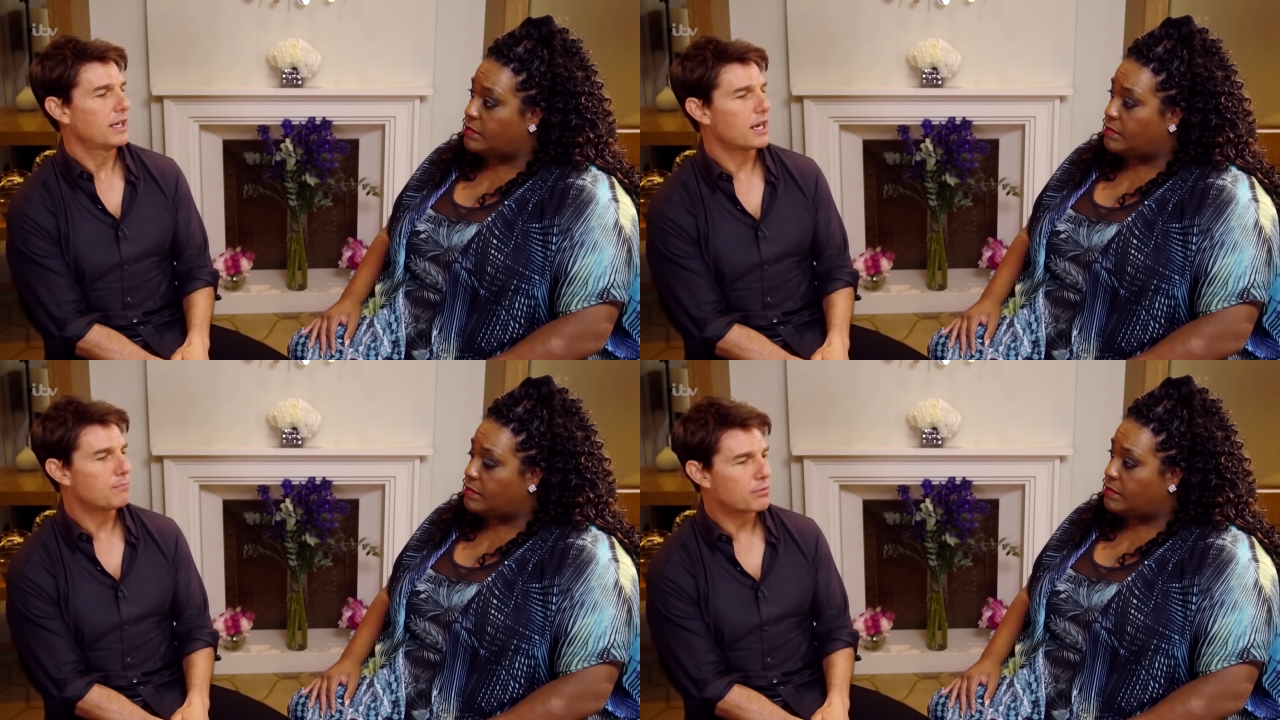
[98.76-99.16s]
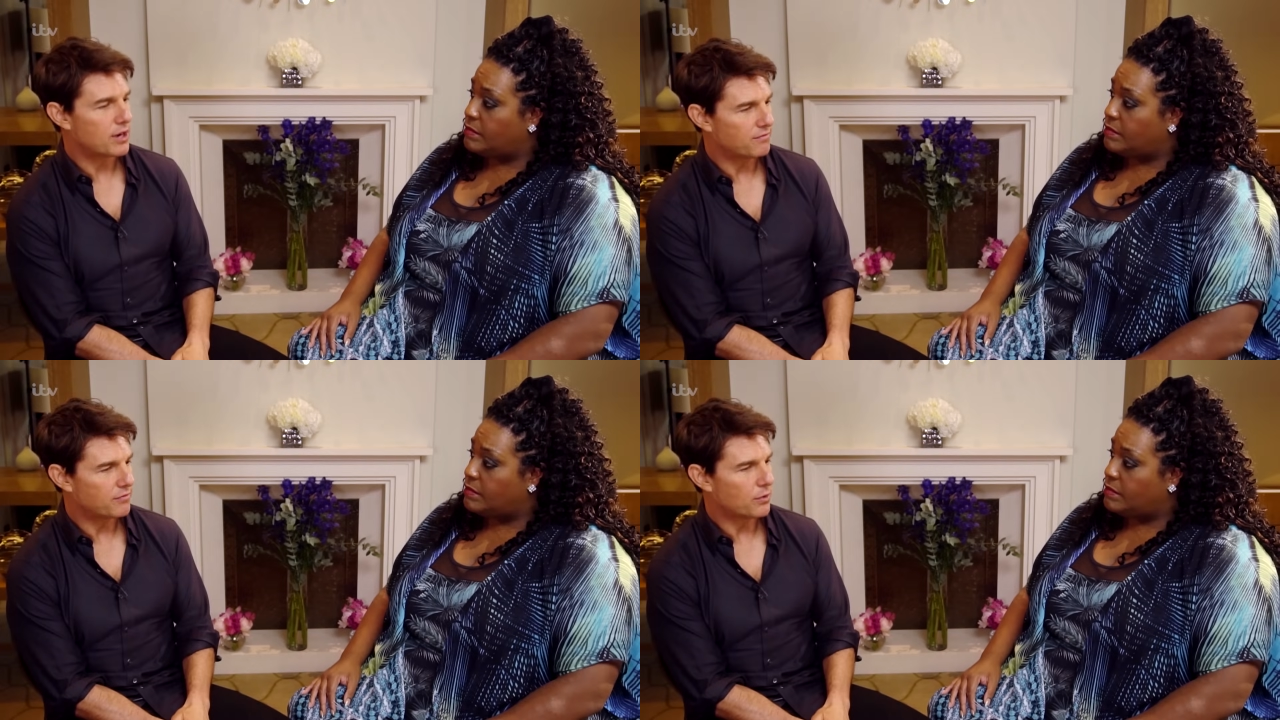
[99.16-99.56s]
Speaker 1: and I
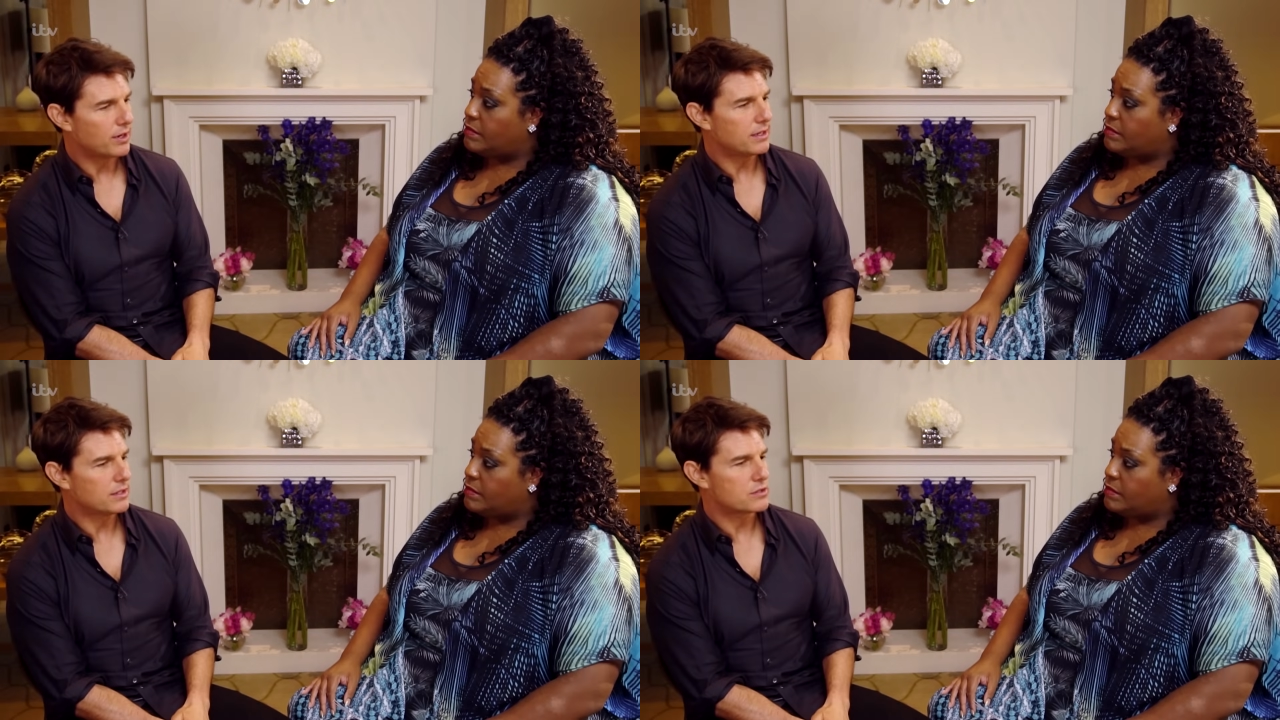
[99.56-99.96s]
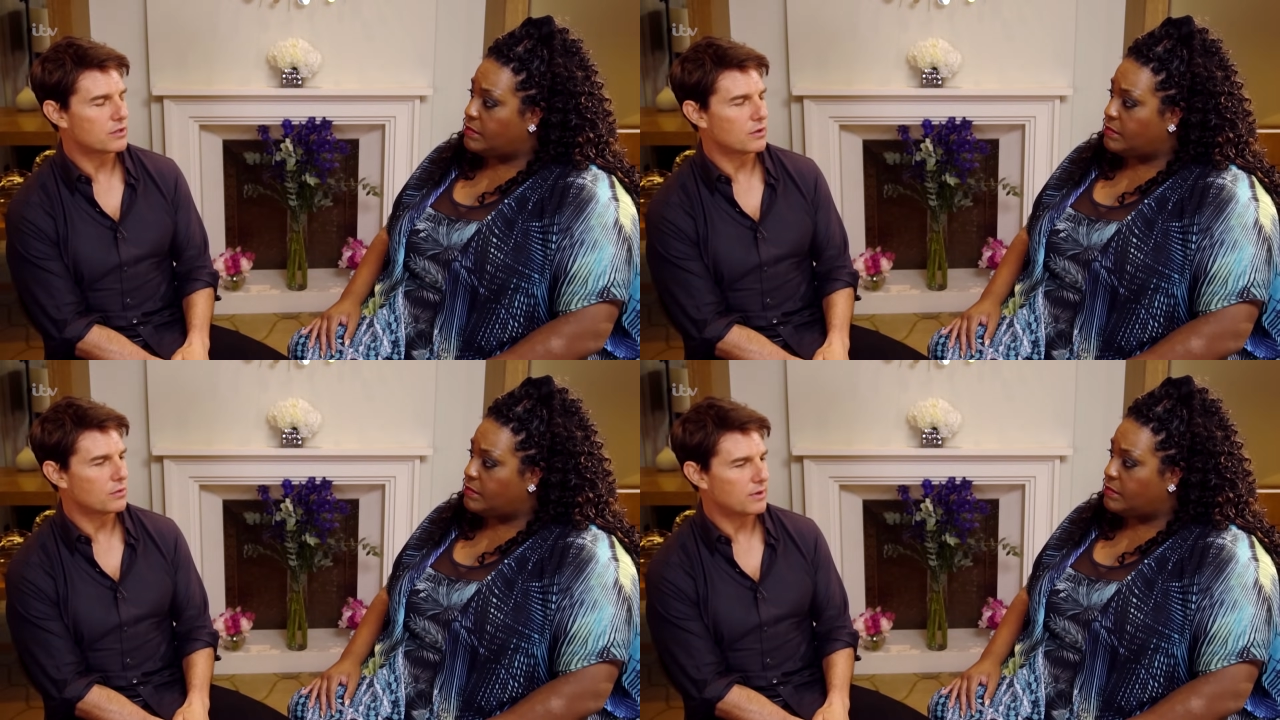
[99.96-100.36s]
prep for it.
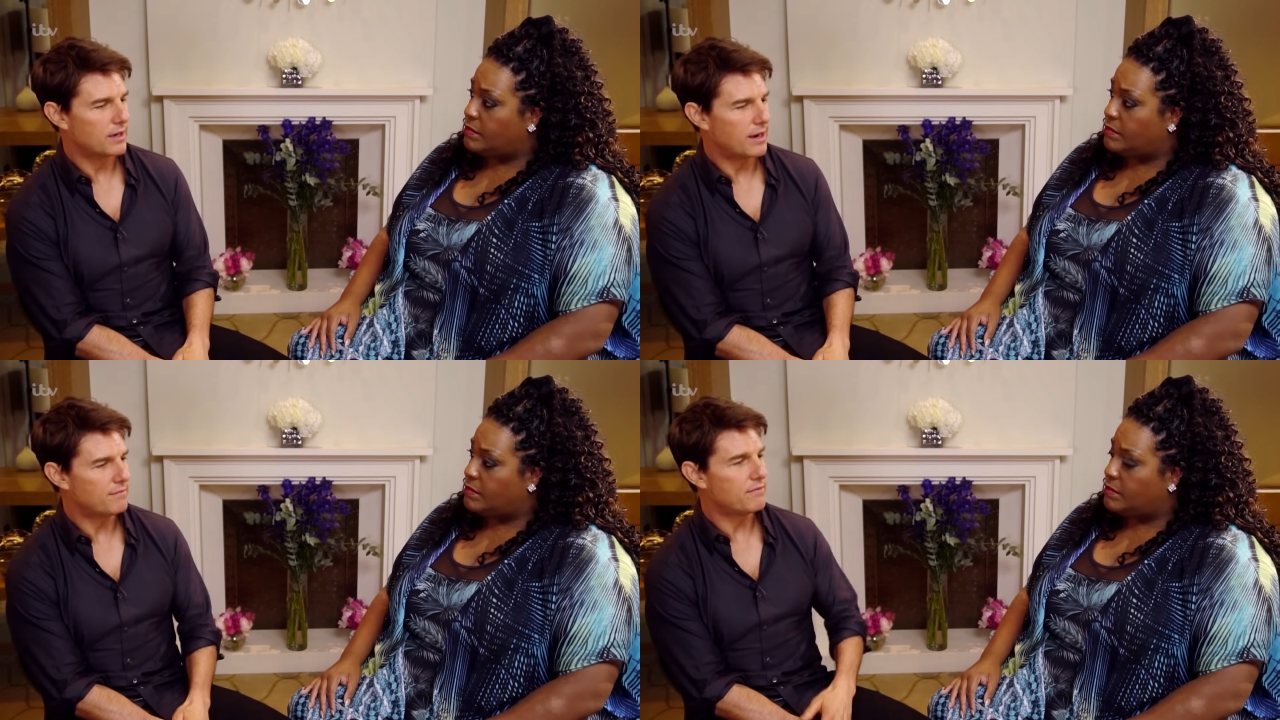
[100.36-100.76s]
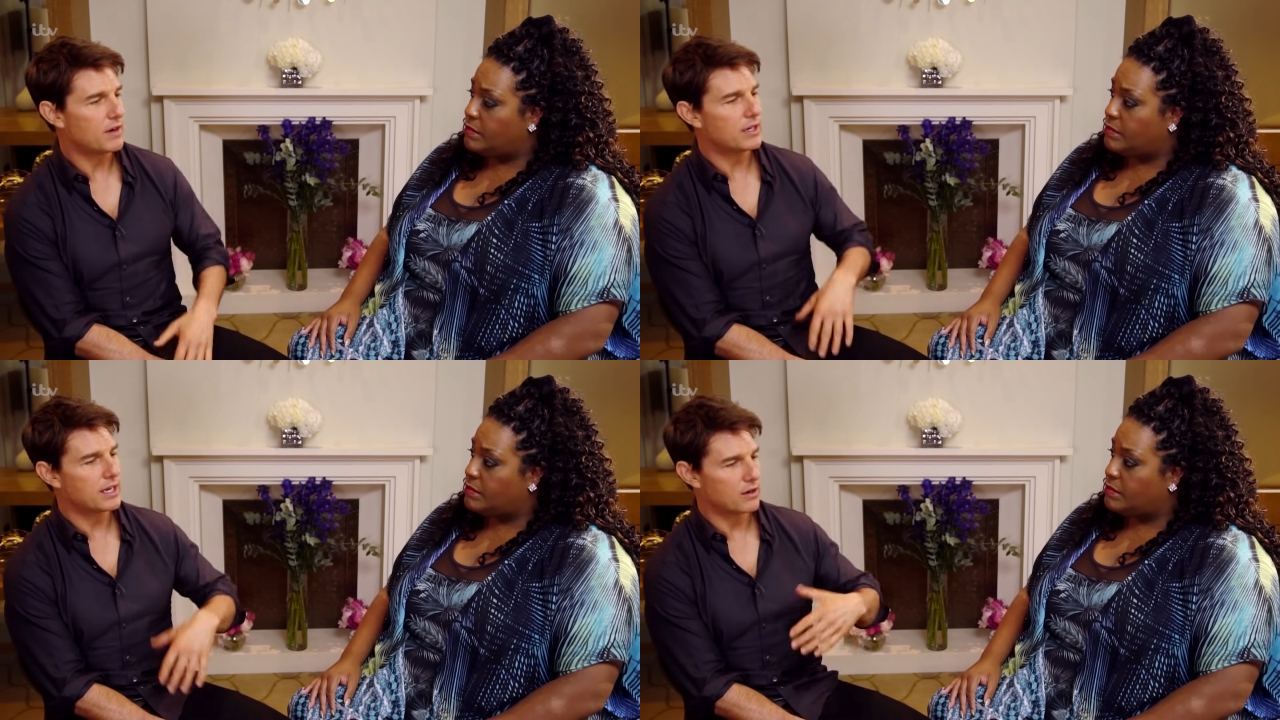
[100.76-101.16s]
So I'm
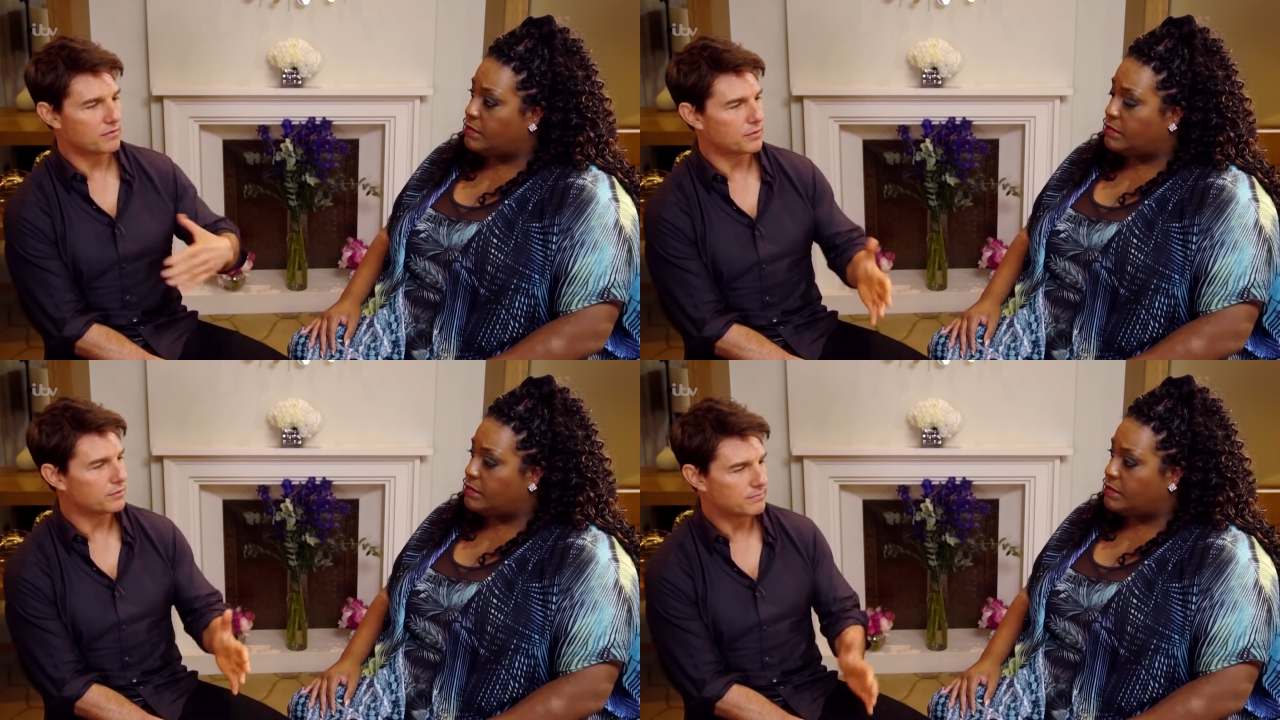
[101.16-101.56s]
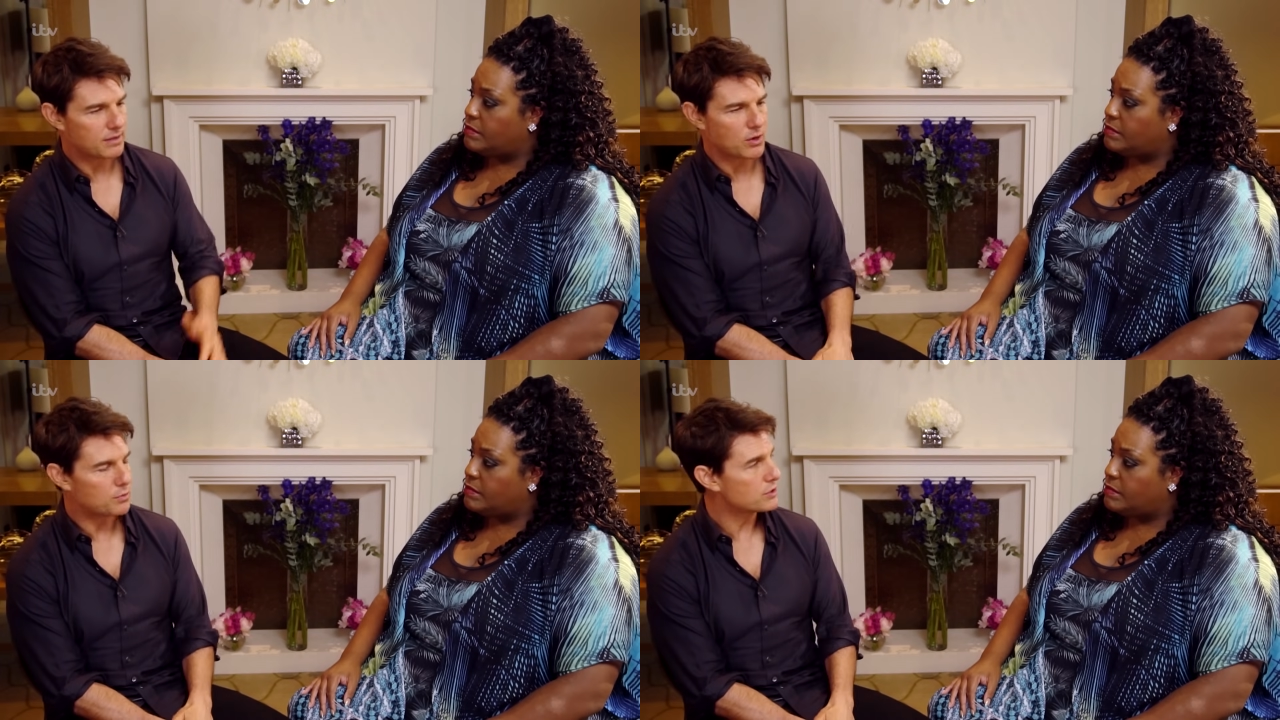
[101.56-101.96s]
very careful.
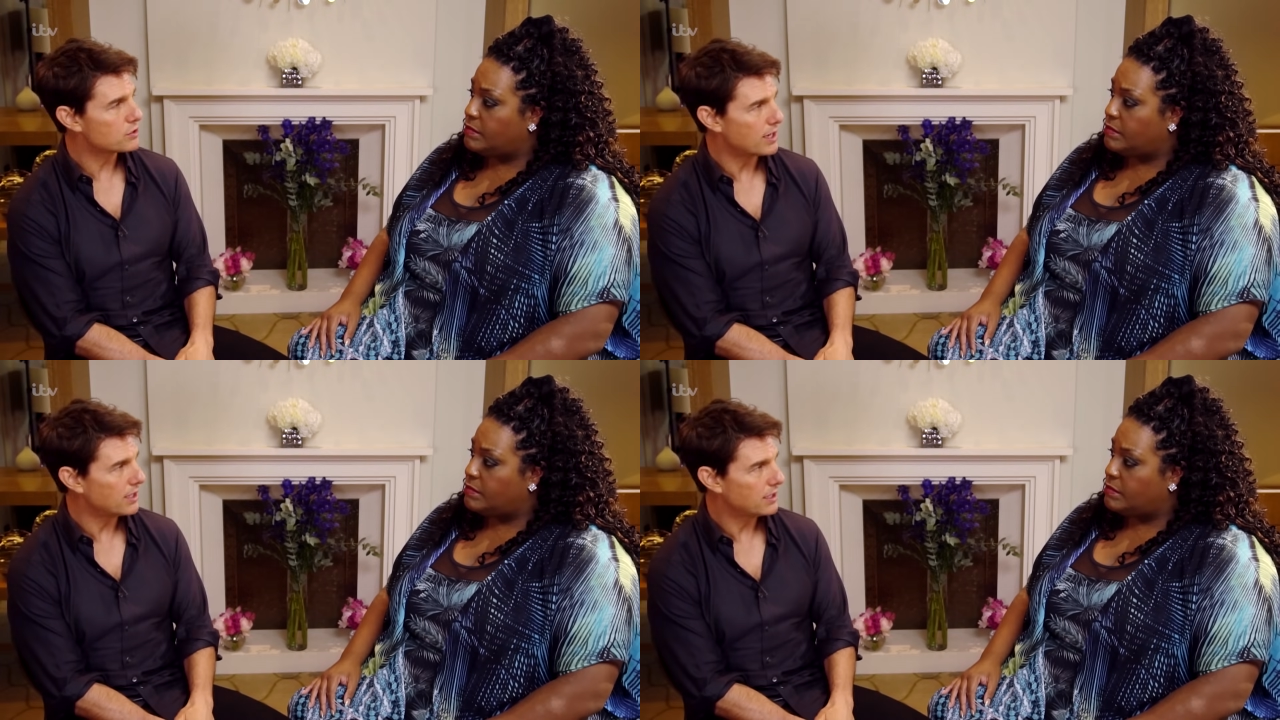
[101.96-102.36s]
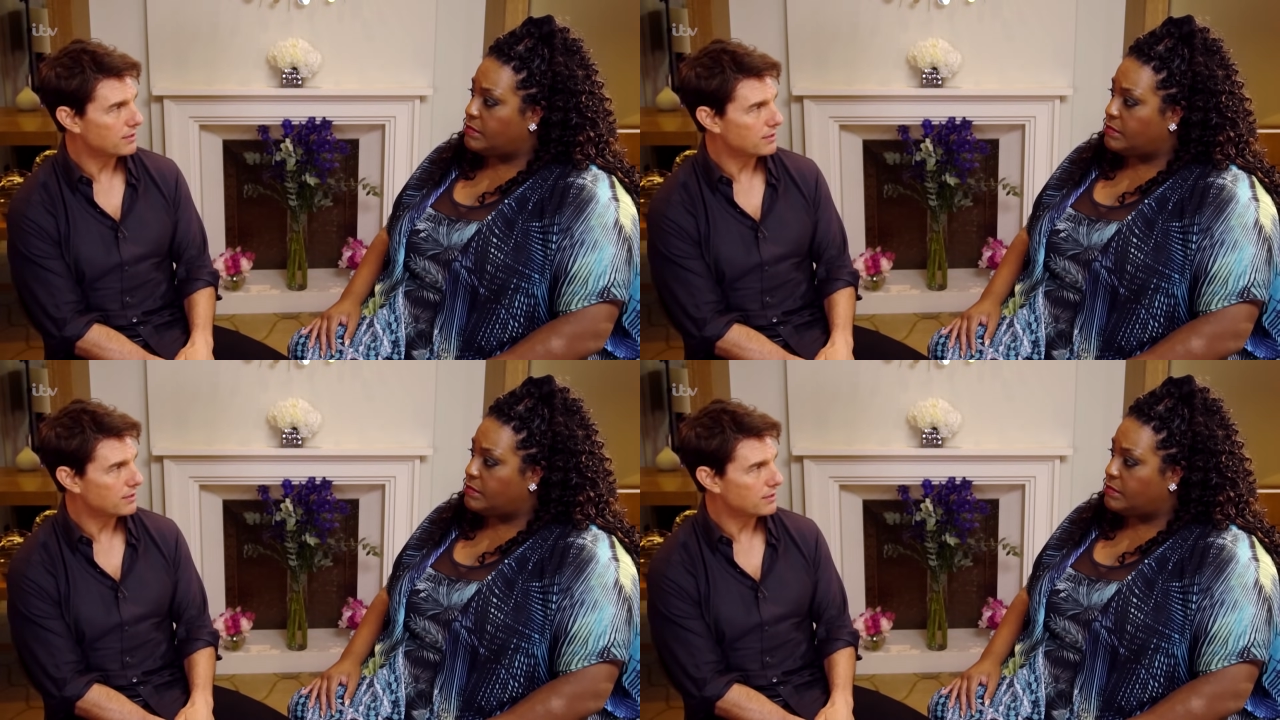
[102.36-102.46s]
I'm always training